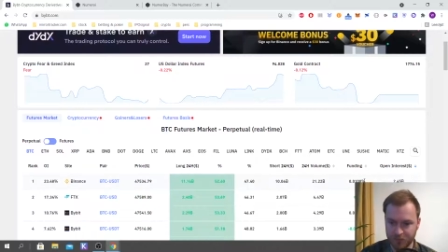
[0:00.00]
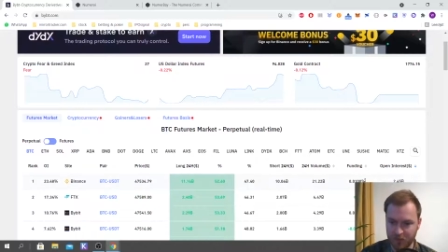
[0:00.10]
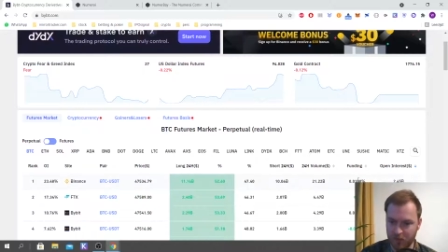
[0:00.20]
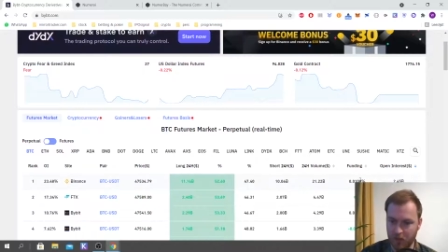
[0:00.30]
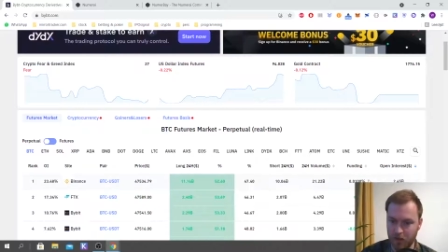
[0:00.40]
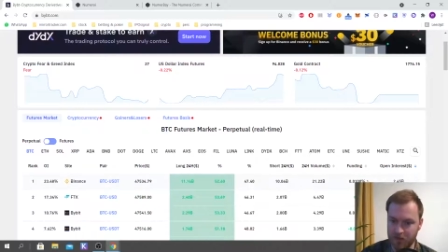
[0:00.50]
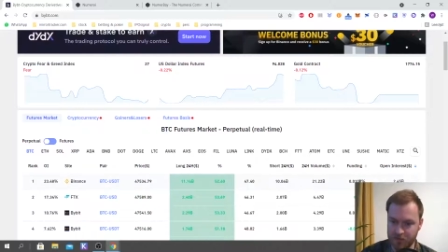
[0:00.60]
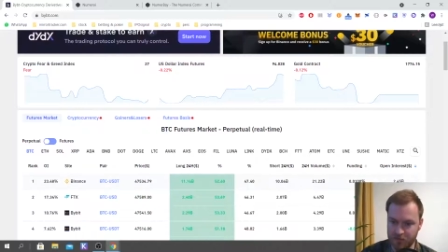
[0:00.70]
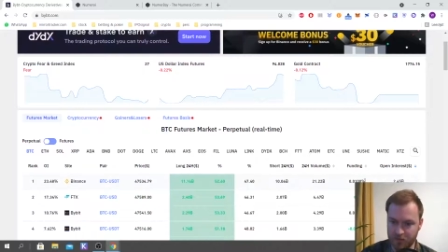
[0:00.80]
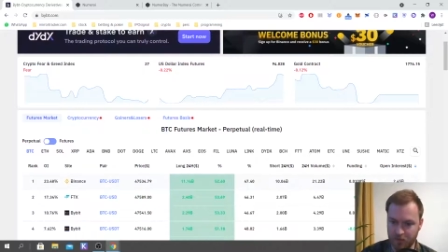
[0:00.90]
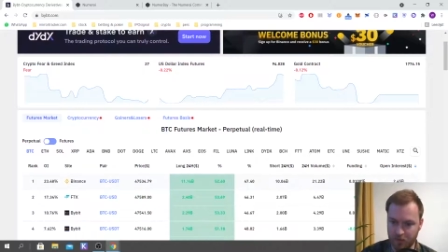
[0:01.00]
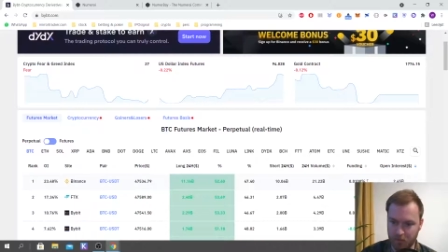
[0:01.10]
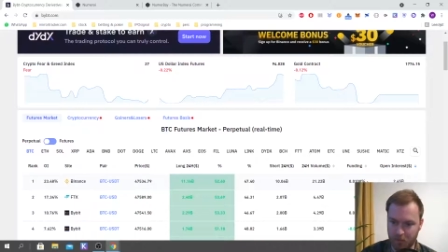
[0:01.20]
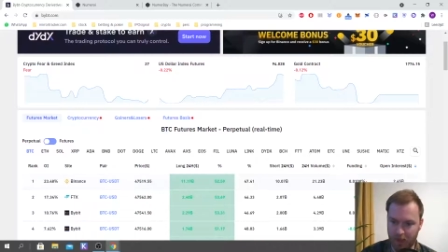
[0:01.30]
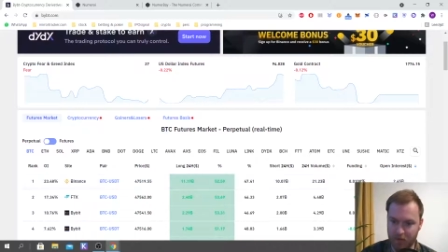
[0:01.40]

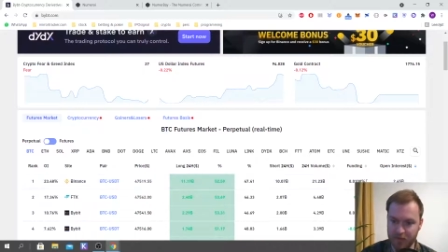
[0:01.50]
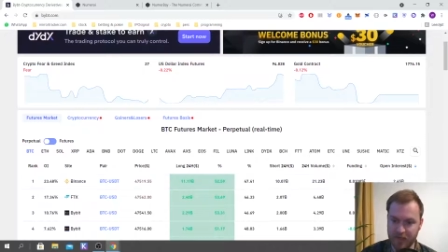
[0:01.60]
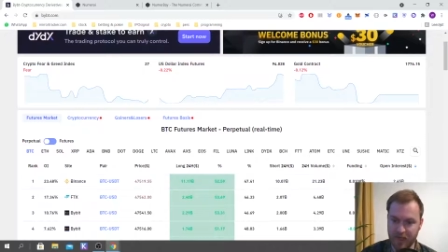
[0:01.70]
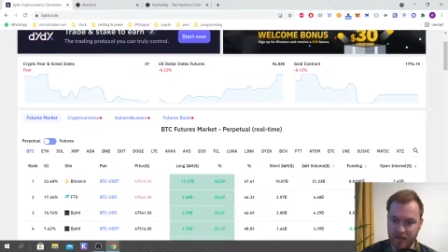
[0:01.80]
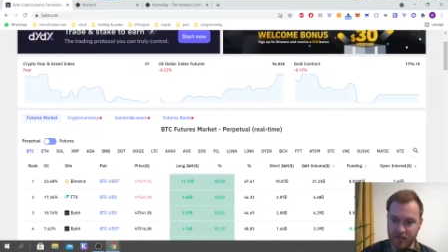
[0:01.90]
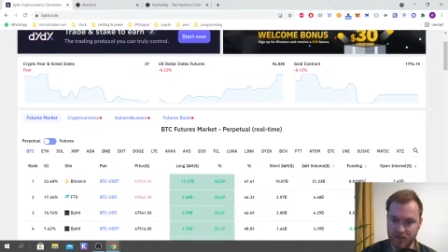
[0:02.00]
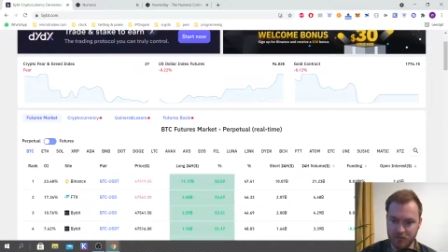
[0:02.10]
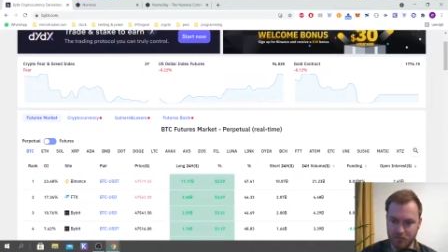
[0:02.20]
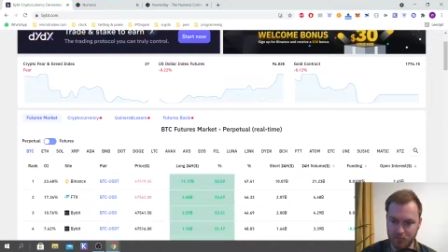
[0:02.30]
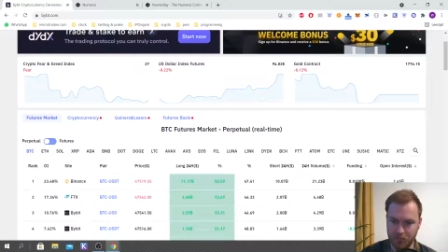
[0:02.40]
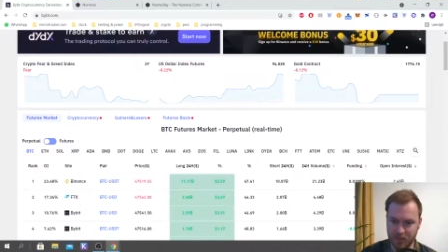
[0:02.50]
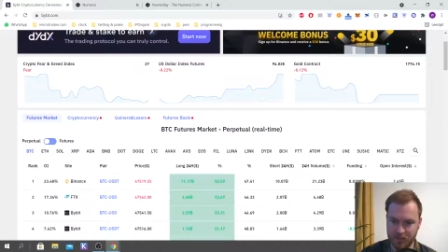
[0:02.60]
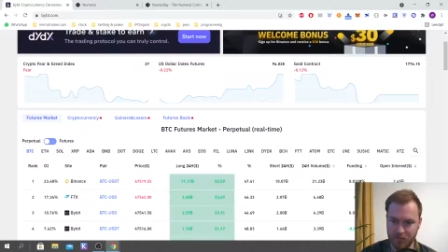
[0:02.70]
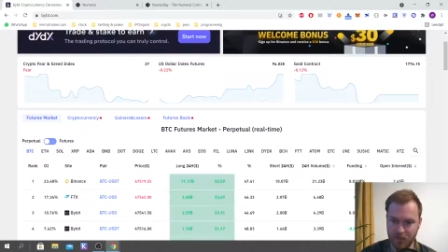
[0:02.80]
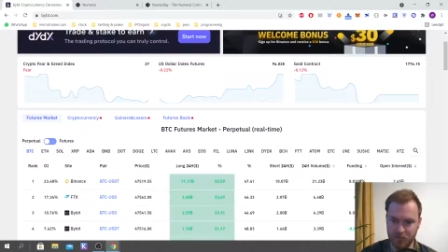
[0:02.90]
Every day
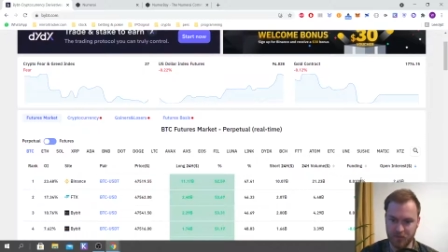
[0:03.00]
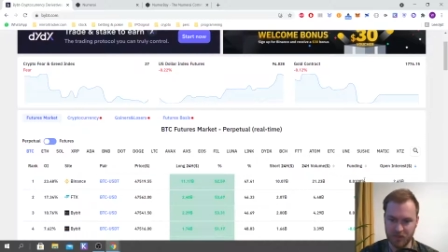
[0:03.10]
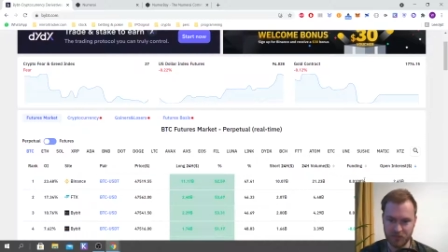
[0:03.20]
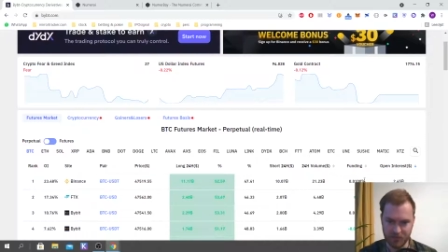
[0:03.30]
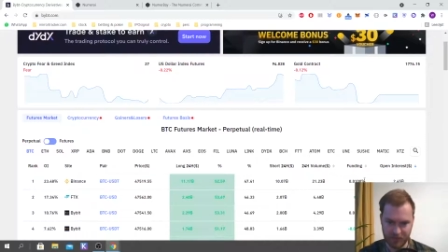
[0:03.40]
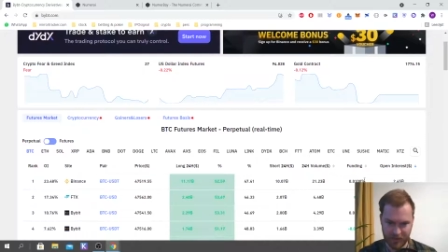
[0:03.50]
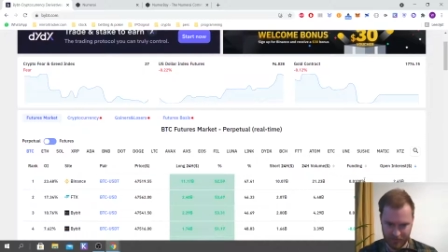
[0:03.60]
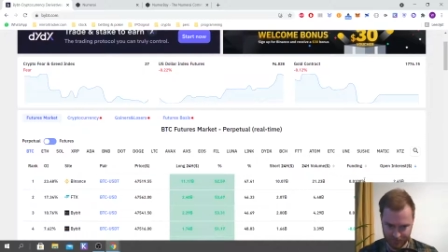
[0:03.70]
this amount needs to be paid.